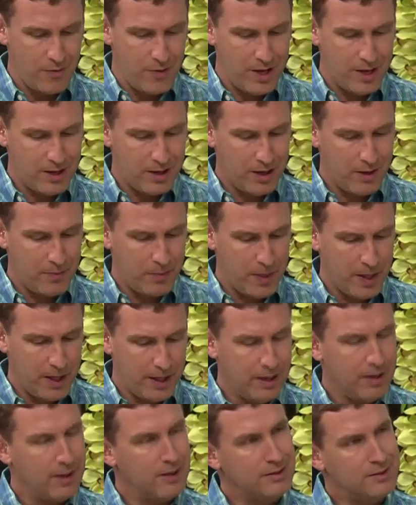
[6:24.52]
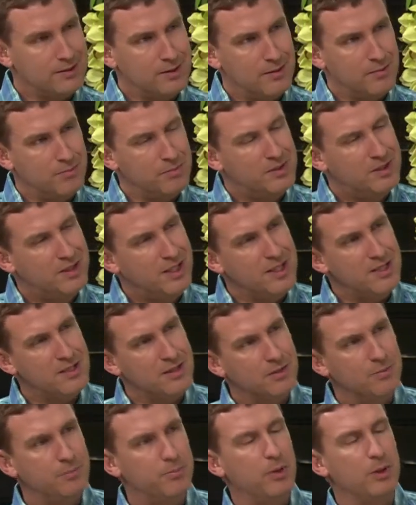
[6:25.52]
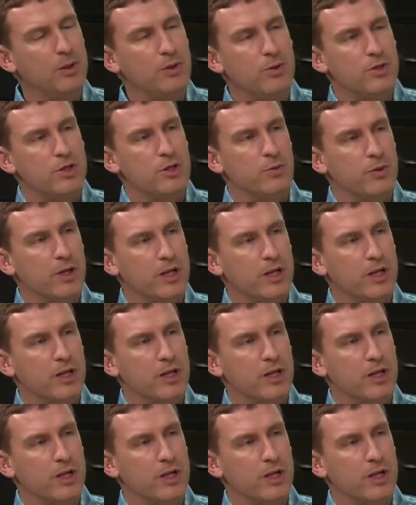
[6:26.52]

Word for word: then diesel pollution,